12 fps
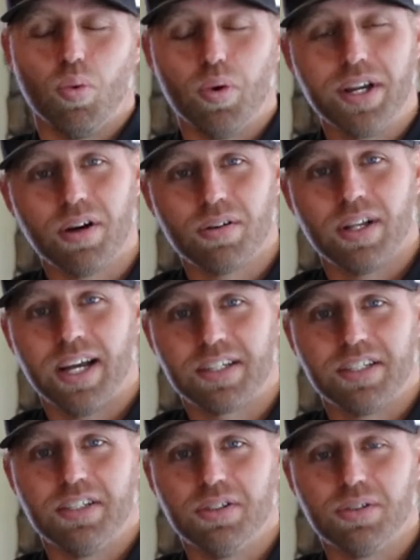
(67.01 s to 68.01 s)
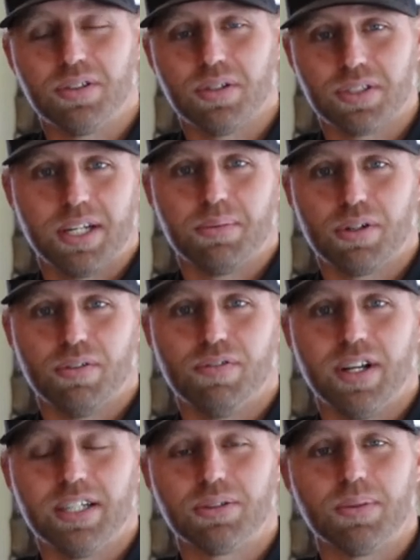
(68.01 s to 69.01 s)
We don't like to use those chemical
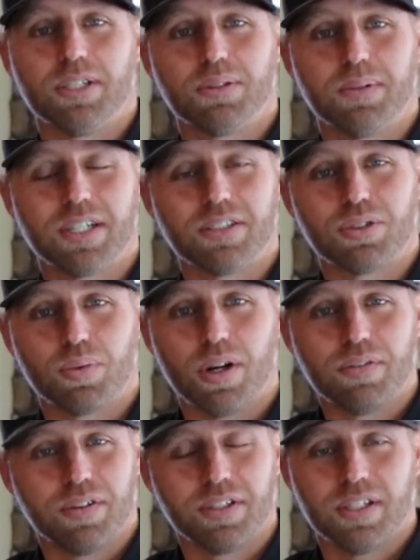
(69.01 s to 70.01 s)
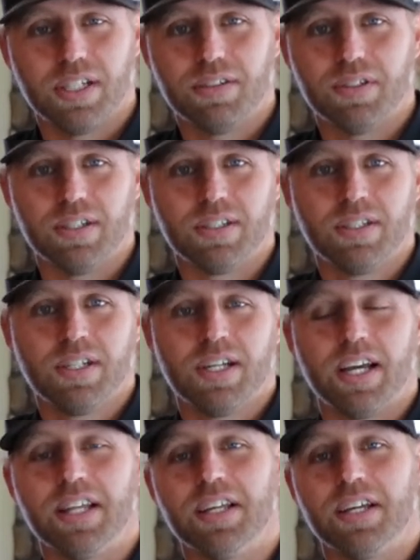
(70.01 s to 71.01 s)
fly sprays because it's rough on the liver,
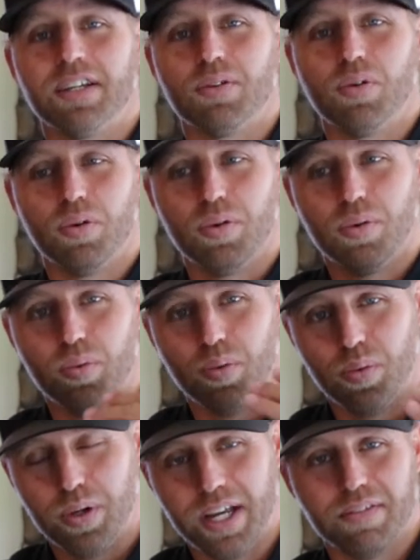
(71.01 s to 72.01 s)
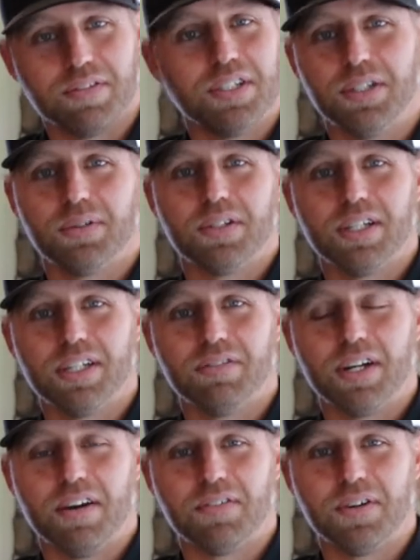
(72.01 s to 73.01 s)
and then we have to deal with the
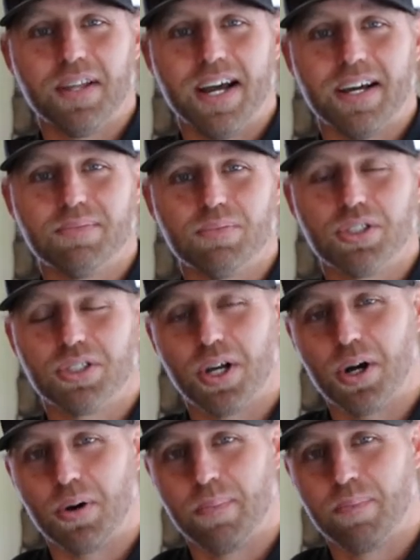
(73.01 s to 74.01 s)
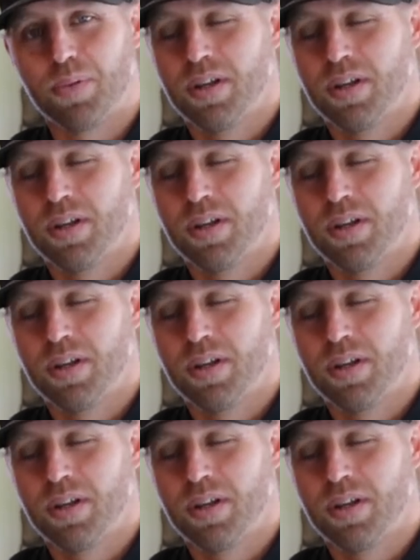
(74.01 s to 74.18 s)
liver after that. So